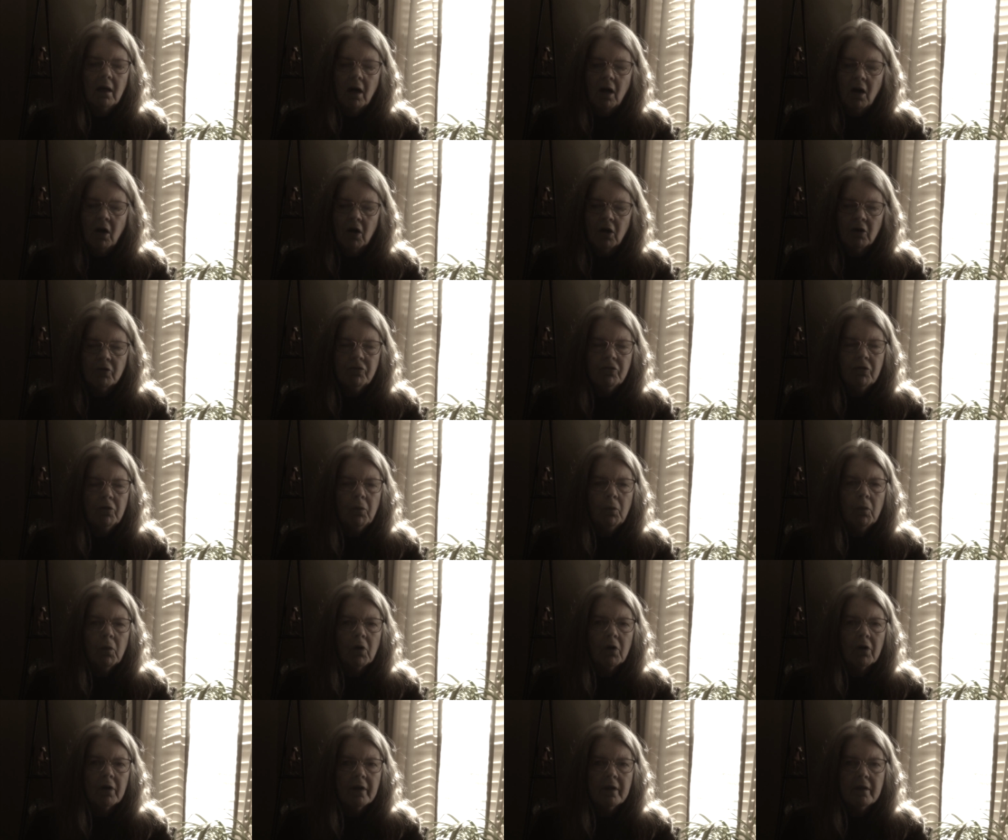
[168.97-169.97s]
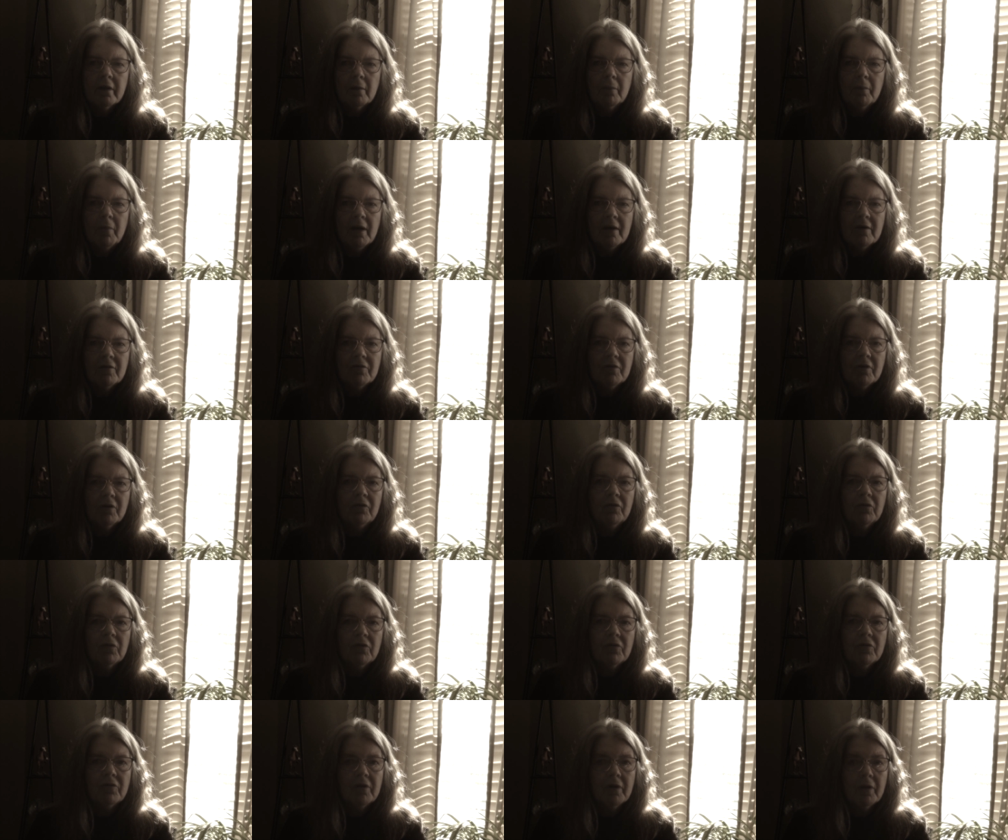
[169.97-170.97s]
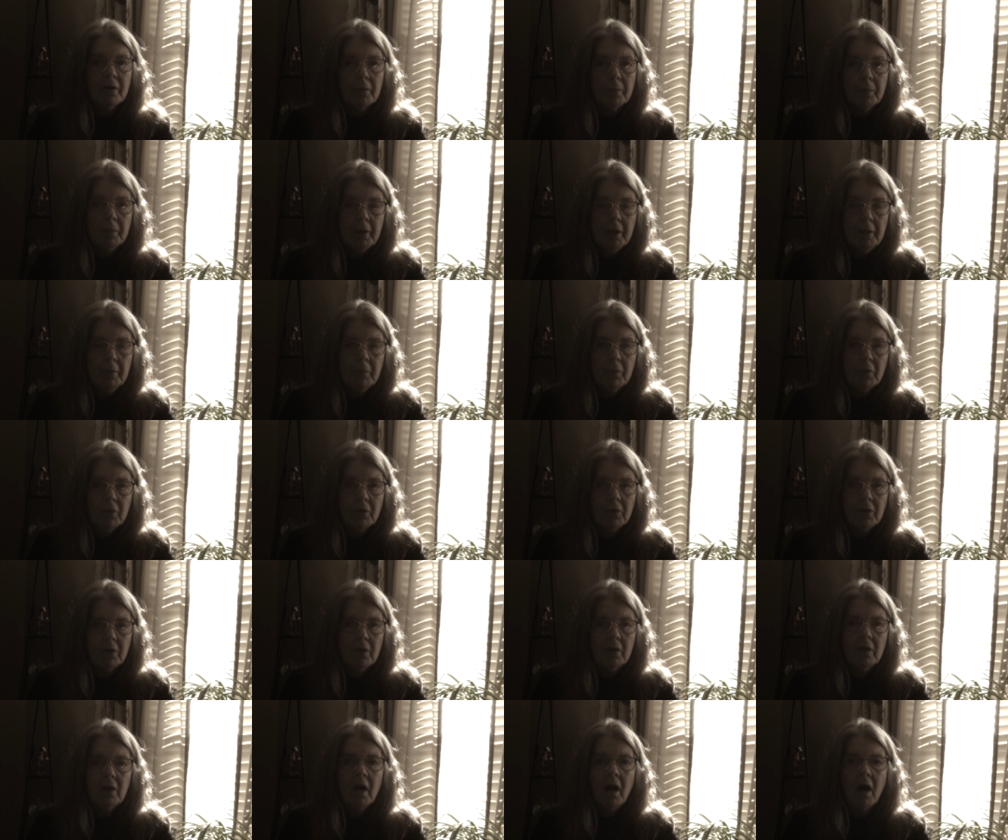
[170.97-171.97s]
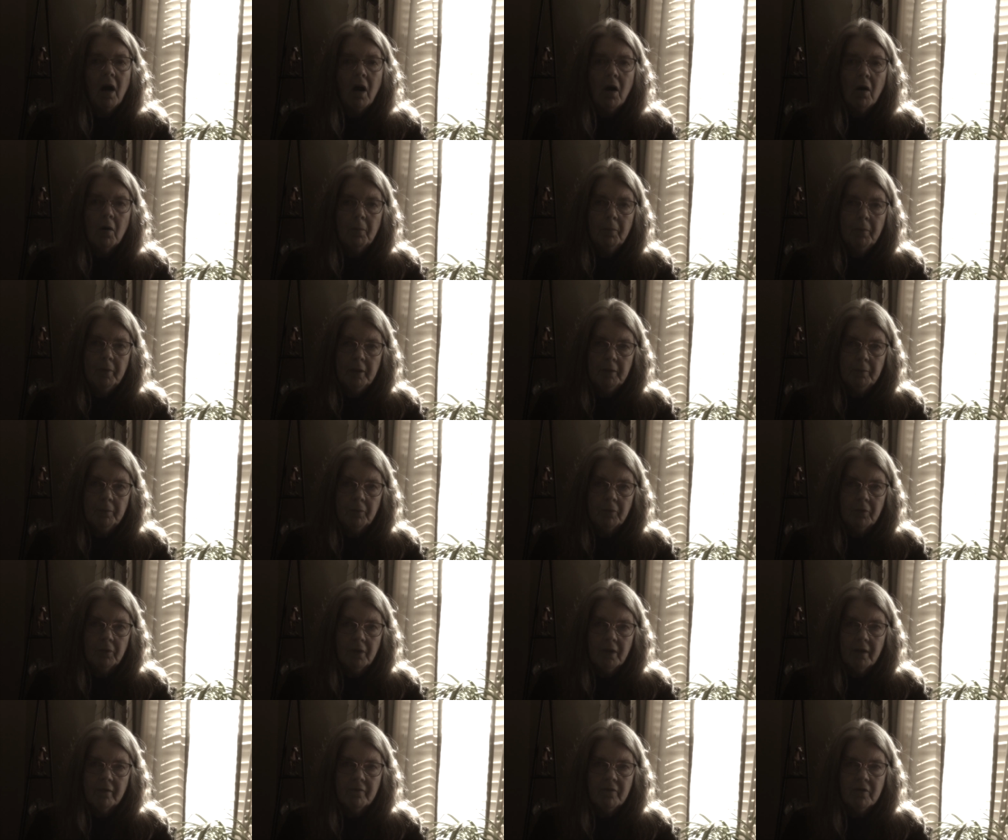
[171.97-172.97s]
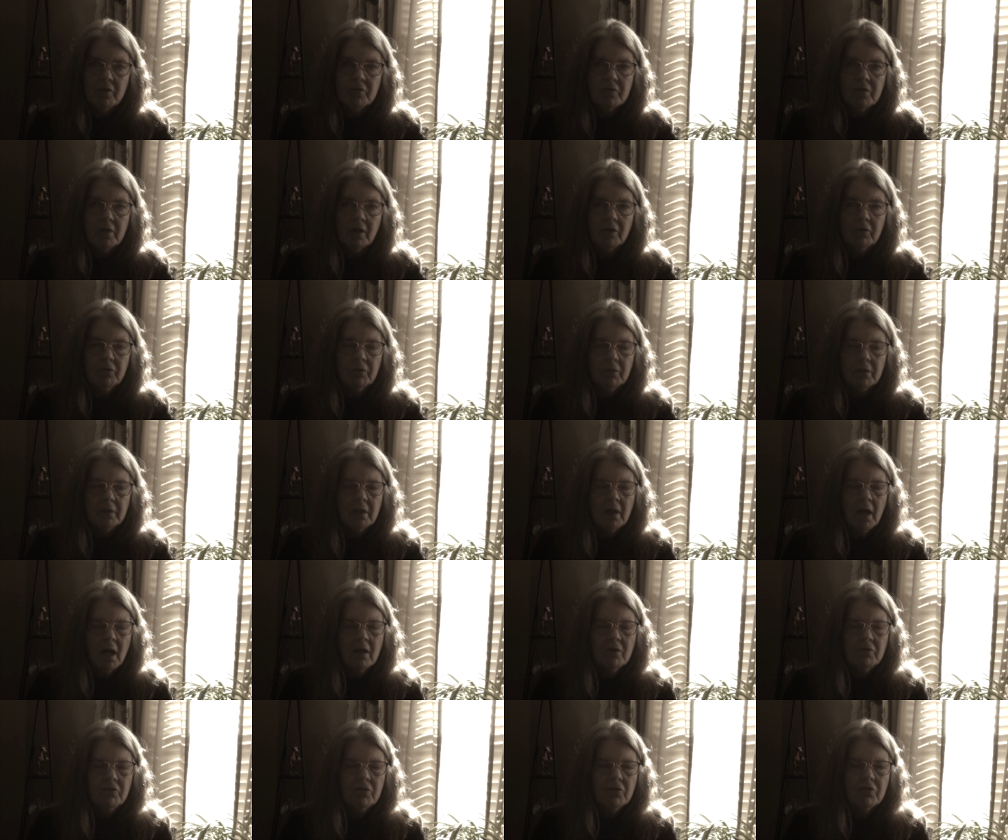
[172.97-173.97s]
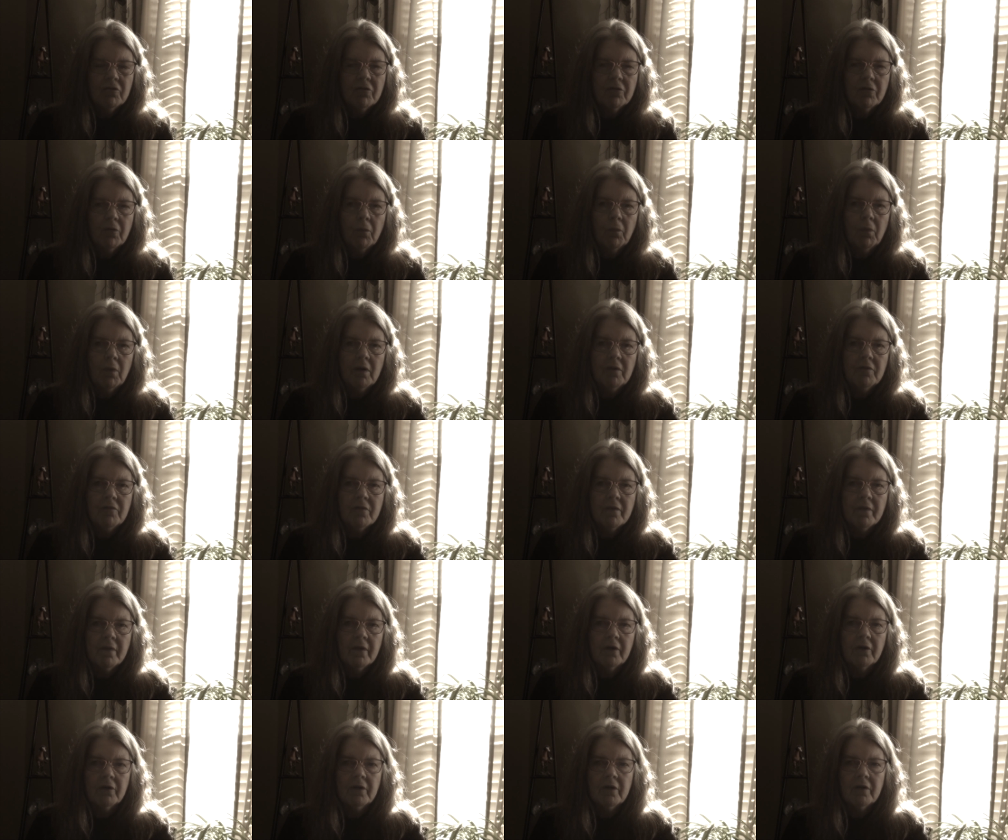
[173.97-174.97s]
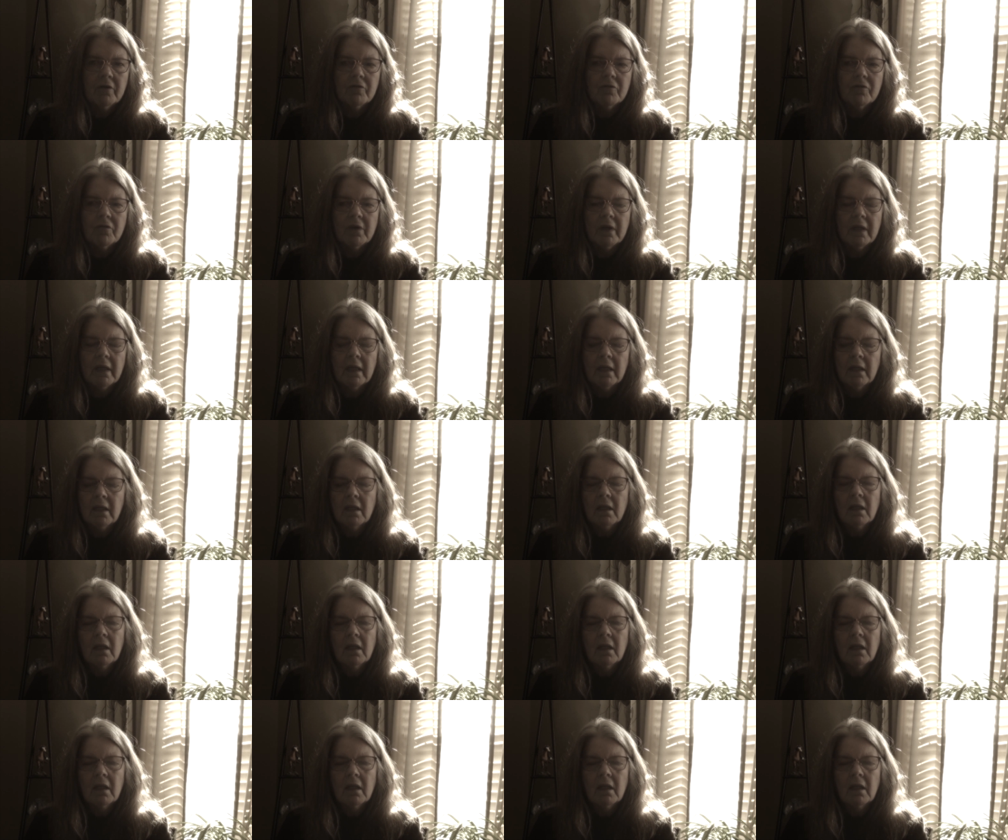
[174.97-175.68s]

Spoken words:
are to work in the best interest of the people, all people of this country, not just the ones in their district.